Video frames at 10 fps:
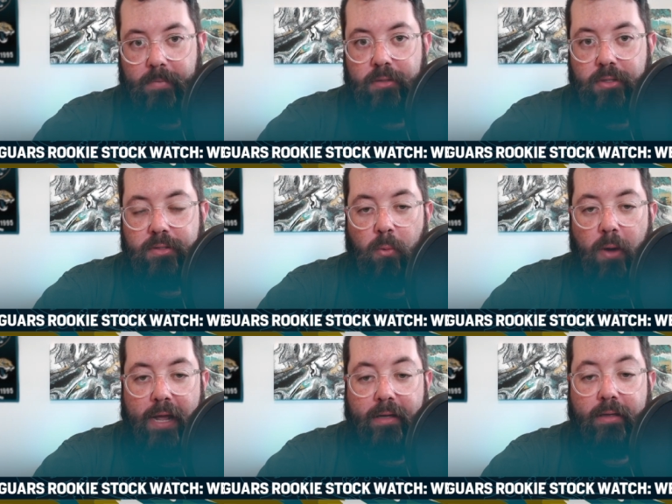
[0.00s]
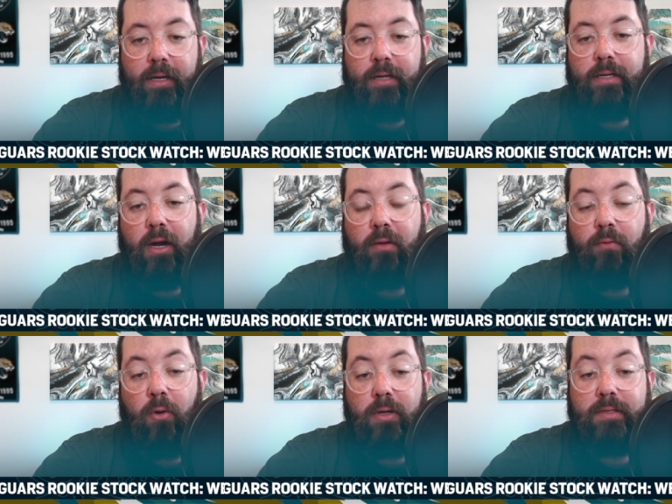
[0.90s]
Just the way Darrick
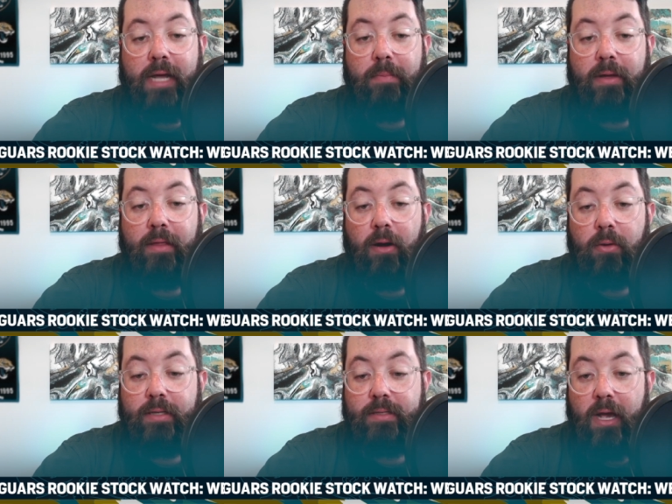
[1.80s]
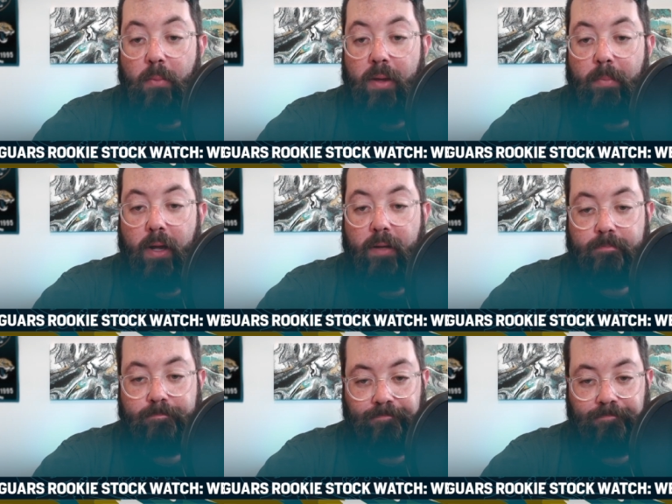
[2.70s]
Forrest came in there with his helmet. But